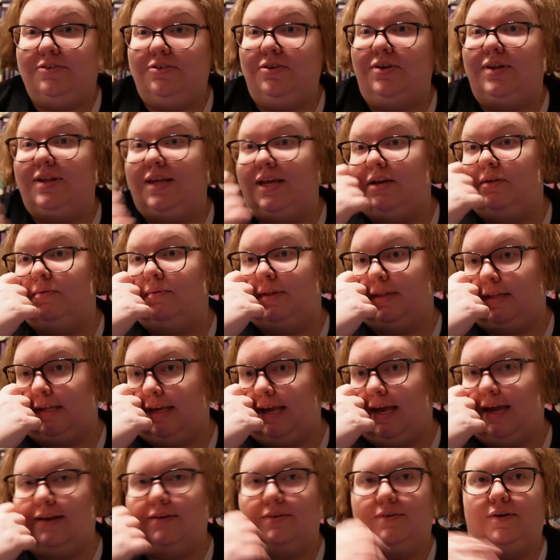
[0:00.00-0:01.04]
to it later what the
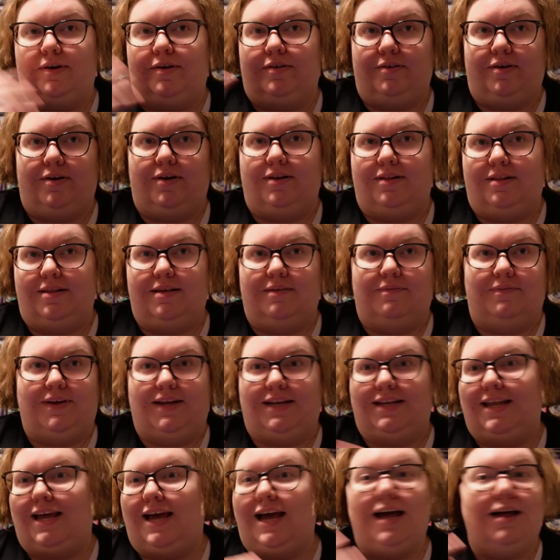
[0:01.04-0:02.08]
categories are and stuff
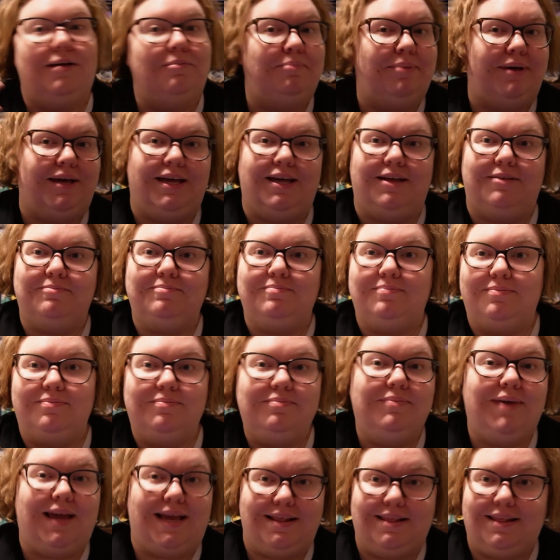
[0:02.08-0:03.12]
like that, but
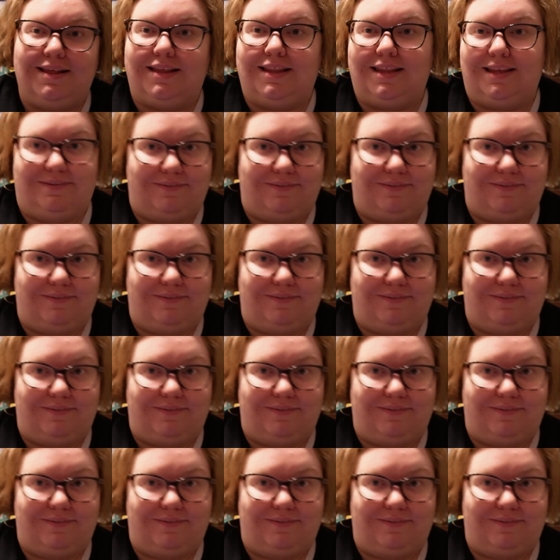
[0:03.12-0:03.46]
basically